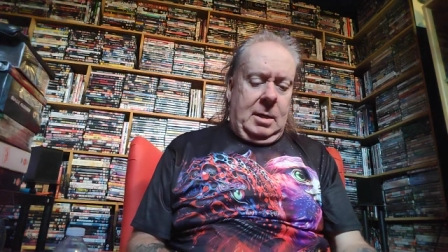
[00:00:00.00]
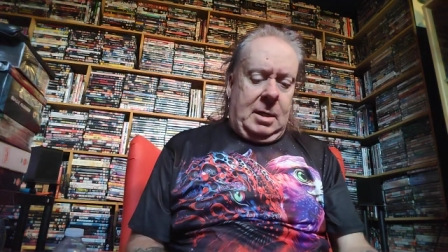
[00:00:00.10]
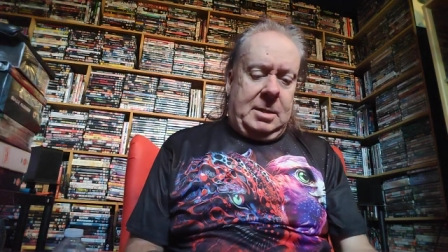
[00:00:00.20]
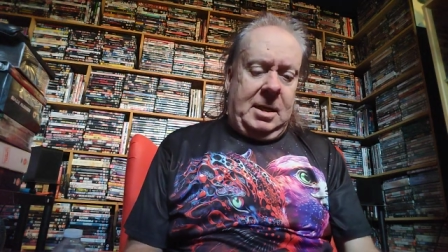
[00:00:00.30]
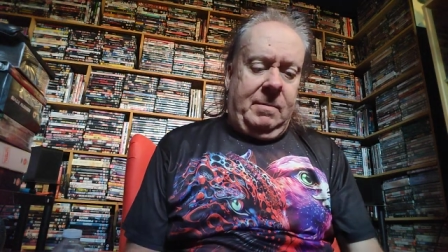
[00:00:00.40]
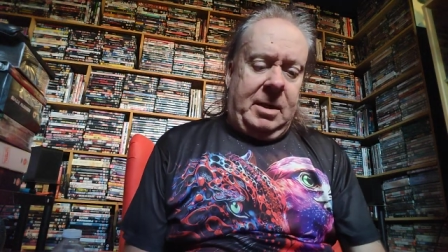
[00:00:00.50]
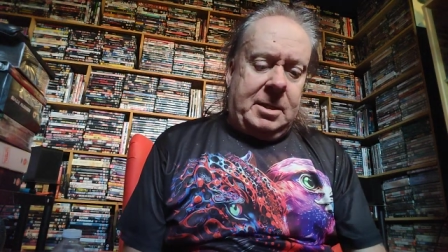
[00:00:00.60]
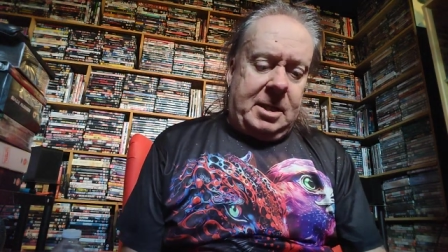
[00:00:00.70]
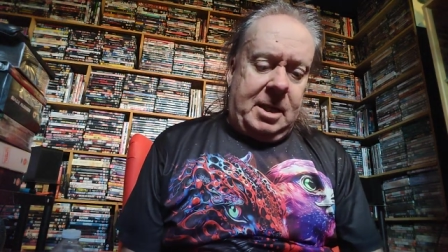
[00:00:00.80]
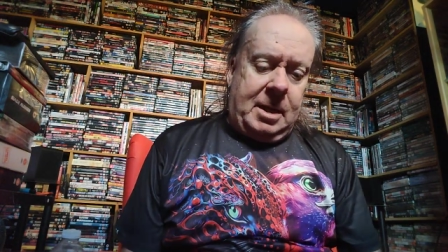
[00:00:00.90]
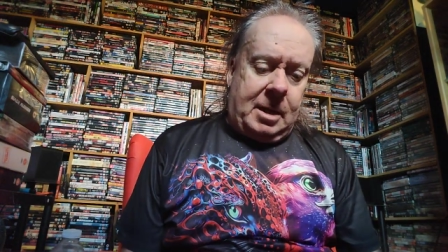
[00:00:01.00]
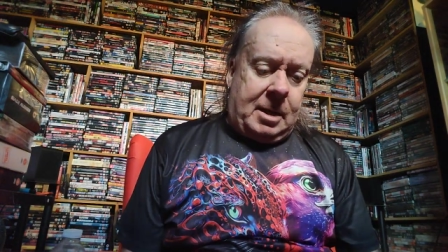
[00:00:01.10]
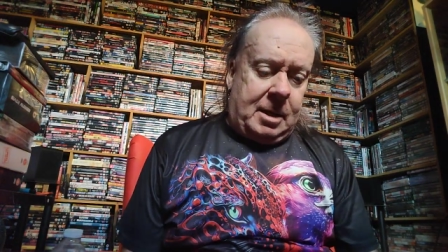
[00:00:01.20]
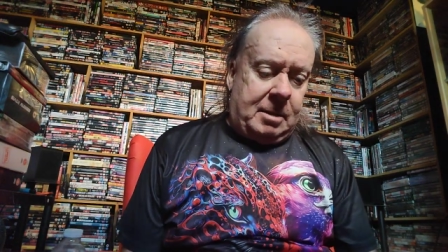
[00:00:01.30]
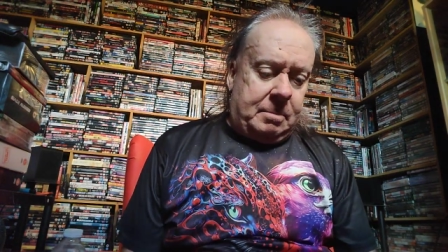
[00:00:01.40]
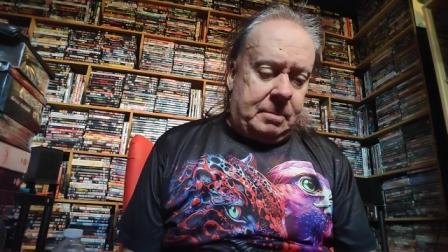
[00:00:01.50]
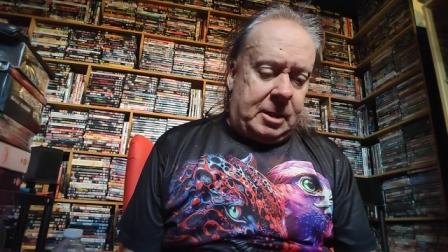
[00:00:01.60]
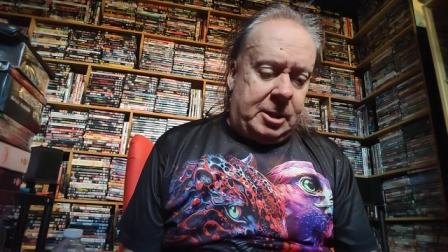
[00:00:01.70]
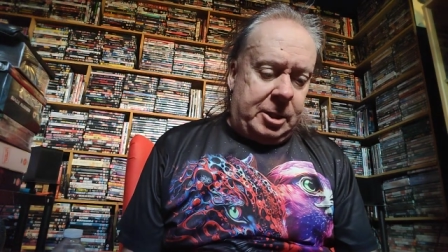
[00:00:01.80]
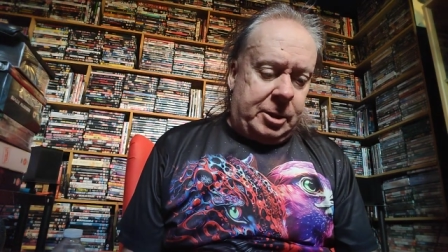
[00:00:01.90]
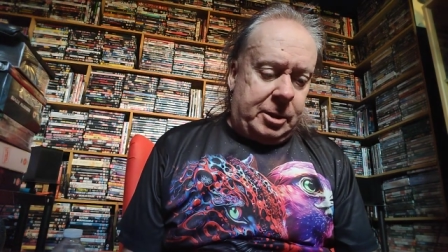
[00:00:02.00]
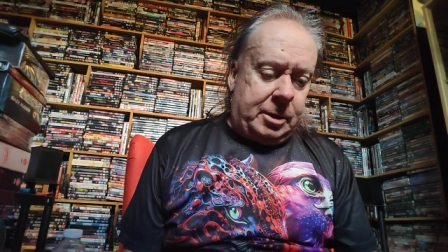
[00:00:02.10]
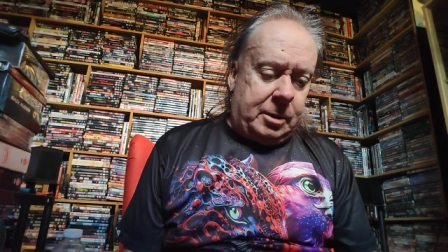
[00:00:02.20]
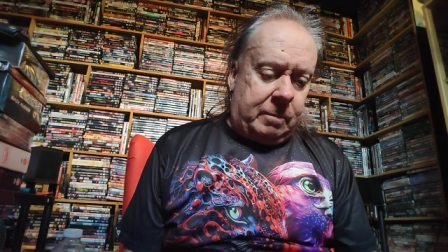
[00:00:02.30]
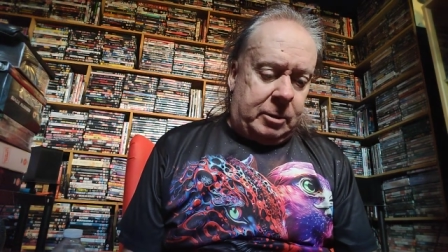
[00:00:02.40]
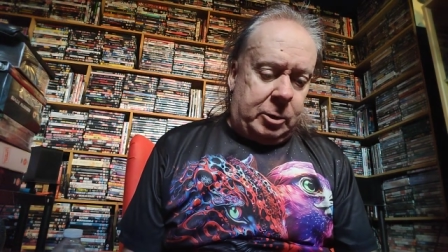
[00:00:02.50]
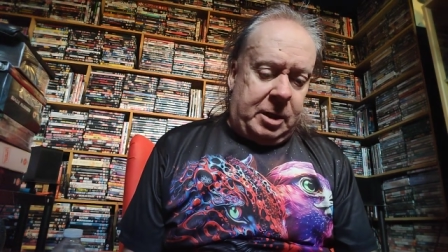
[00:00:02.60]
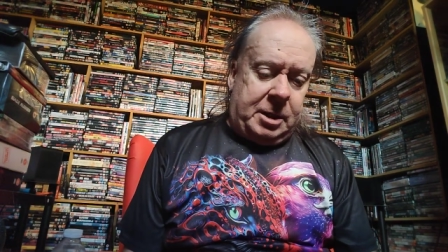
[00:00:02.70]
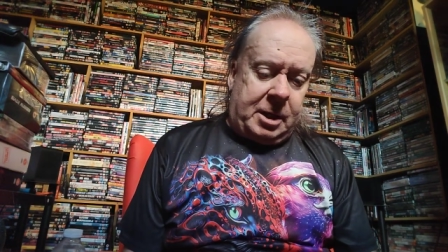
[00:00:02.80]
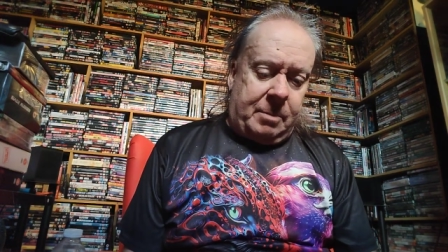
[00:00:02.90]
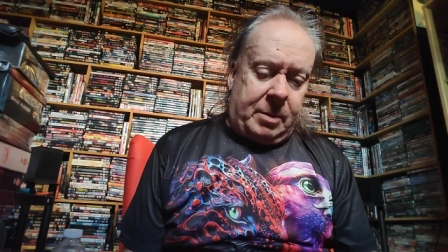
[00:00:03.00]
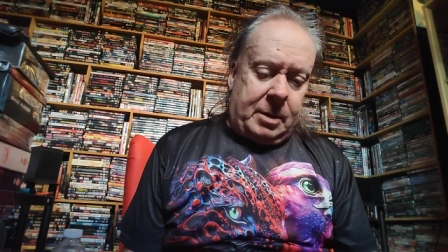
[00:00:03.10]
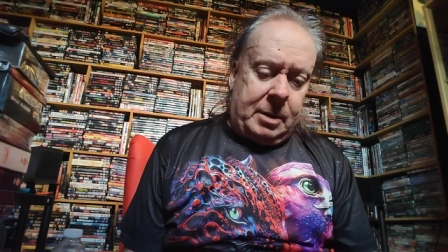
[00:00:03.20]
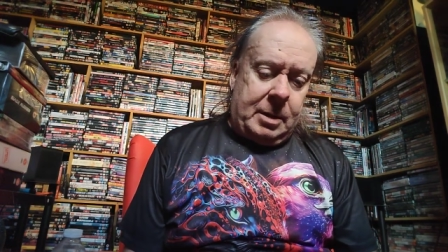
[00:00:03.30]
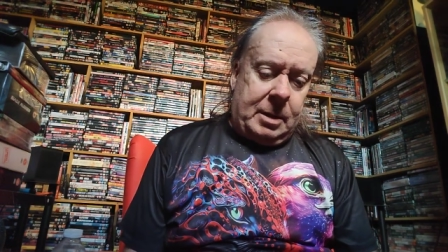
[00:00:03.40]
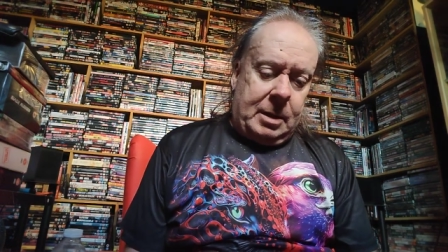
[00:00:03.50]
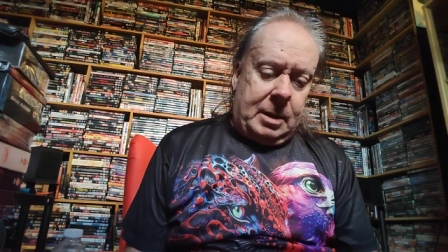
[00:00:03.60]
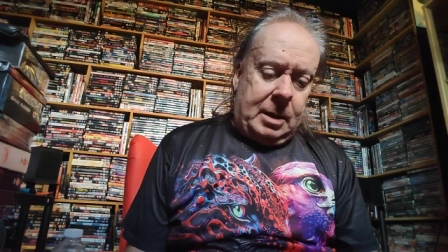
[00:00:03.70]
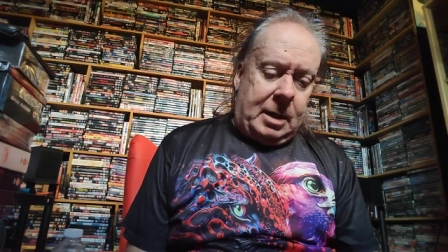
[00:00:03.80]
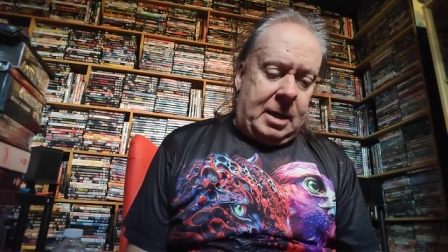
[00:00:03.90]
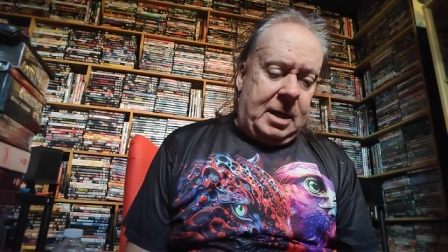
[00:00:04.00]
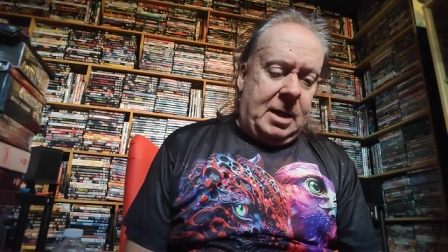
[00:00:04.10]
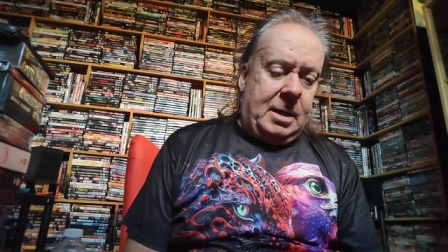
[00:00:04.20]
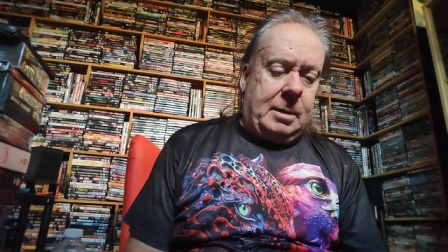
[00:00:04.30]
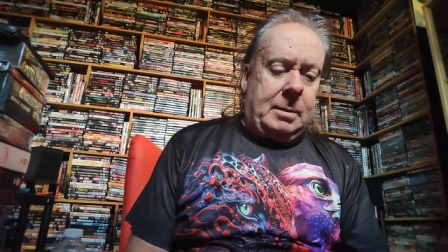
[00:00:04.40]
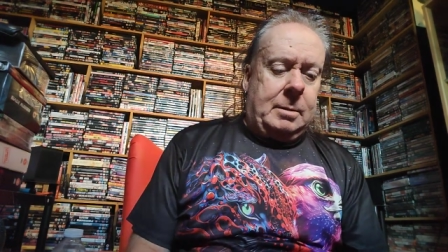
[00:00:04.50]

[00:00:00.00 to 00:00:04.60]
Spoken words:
the DVD edition of Johnny Depp in